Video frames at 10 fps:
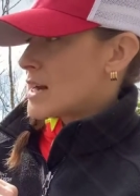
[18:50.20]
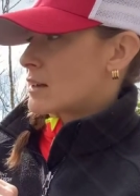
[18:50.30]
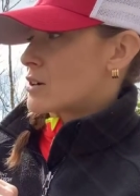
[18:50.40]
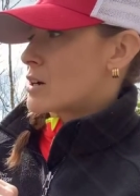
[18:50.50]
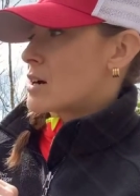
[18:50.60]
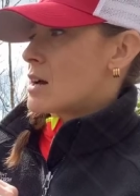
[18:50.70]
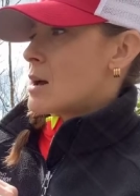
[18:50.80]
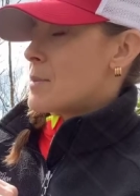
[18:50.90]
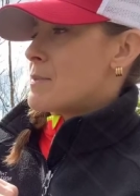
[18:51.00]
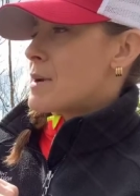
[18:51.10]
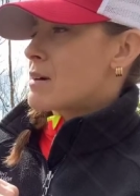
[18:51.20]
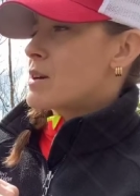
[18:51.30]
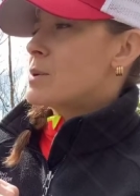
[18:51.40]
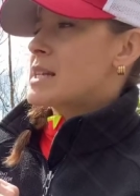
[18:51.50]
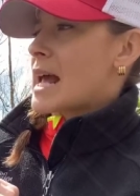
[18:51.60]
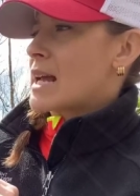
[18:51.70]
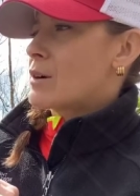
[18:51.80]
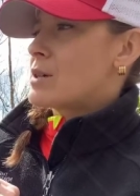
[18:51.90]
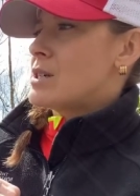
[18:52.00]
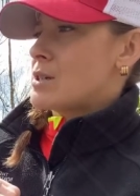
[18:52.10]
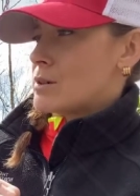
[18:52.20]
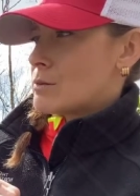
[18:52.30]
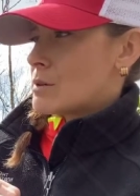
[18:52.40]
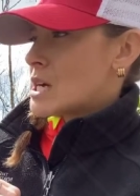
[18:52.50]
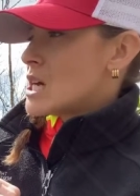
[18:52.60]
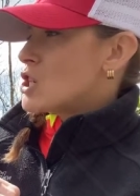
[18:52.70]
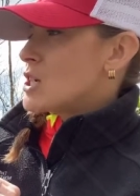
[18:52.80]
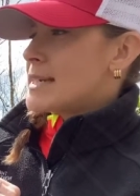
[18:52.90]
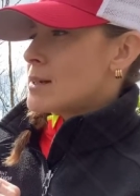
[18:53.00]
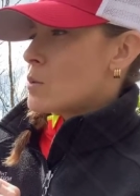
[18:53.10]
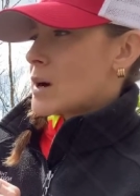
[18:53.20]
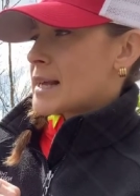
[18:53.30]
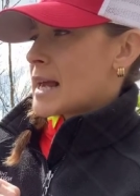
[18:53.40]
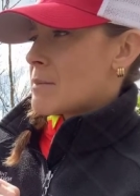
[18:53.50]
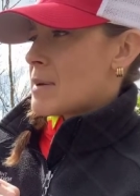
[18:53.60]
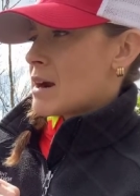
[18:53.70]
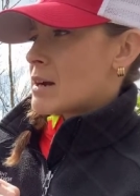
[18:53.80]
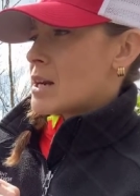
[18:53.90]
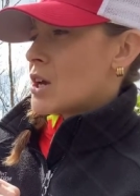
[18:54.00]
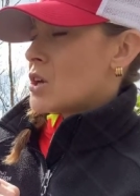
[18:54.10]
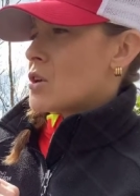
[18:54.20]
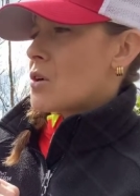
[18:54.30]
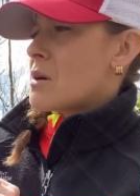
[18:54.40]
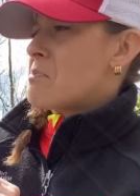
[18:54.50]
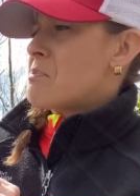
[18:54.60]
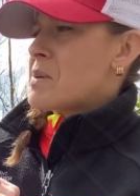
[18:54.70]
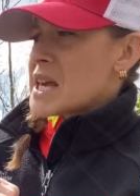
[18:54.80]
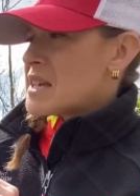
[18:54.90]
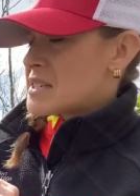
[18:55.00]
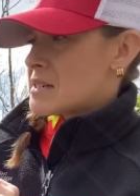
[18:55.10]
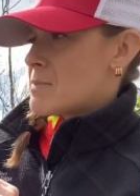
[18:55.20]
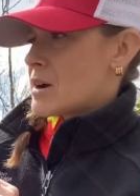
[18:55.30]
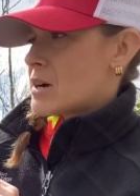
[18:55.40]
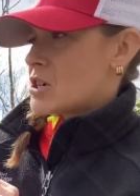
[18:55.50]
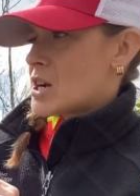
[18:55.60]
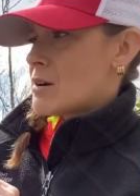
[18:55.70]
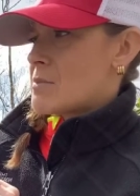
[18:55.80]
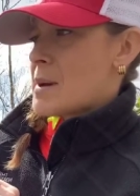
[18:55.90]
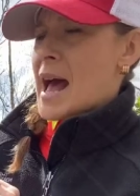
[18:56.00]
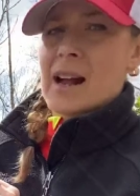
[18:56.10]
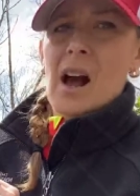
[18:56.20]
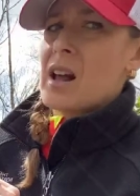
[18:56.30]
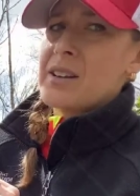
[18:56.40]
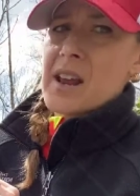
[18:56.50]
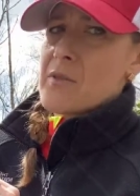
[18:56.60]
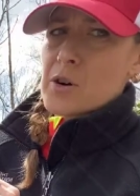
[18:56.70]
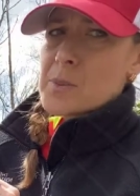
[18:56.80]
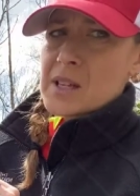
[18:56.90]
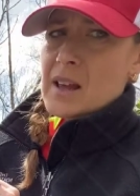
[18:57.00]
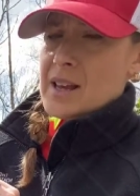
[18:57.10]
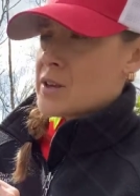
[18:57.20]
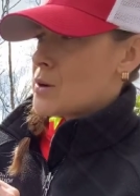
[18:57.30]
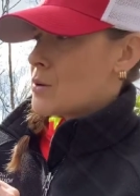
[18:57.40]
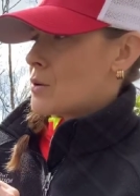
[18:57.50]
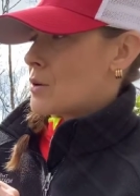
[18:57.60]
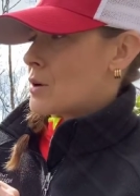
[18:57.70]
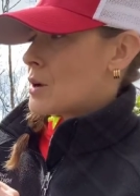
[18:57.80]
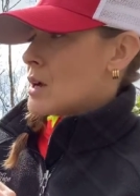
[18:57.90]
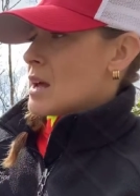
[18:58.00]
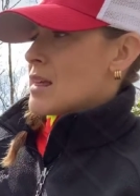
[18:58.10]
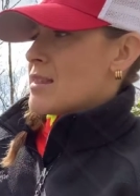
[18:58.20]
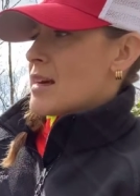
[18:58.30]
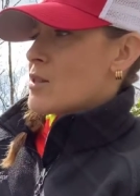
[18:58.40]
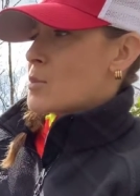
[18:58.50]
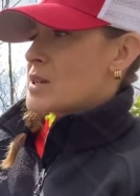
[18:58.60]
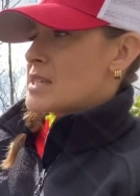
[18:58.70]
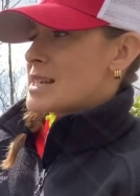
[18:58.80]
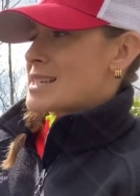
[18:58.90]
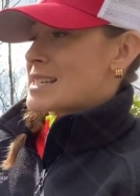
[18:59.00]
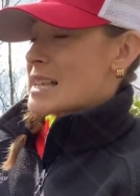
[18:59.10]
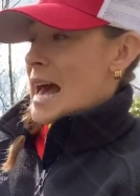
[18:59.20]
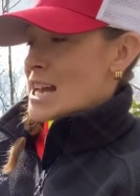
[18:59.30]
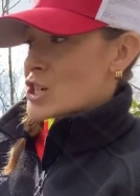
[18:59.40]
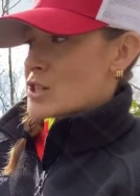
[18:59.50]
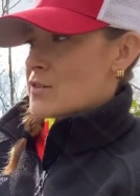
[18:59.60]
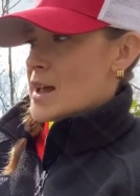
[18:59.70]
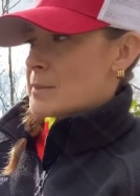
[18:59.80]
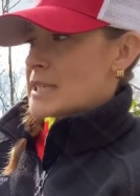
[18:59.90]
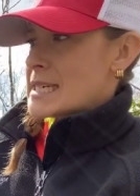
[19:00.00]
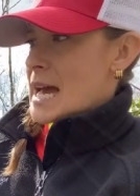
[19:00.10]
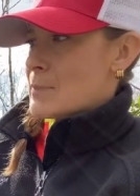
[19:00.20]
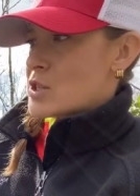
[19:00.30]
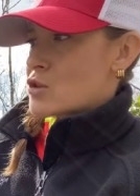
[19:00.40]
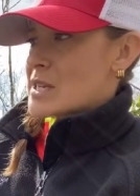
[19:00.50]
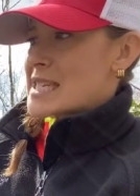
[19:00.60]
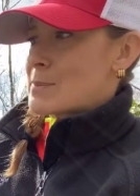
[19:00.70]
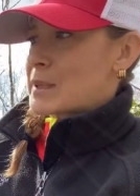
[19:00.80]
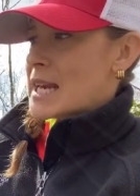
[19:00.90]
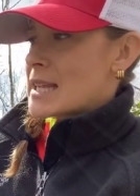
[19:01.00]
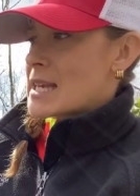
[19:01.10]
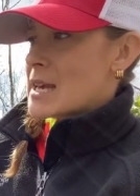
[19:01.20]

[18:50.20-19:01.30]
Eleanor. But Merida was angry too. She didn't want to get married. You're a beast, Merida shouted back. I'll never be like you. Then the princess slashed the family tapestry, splitting the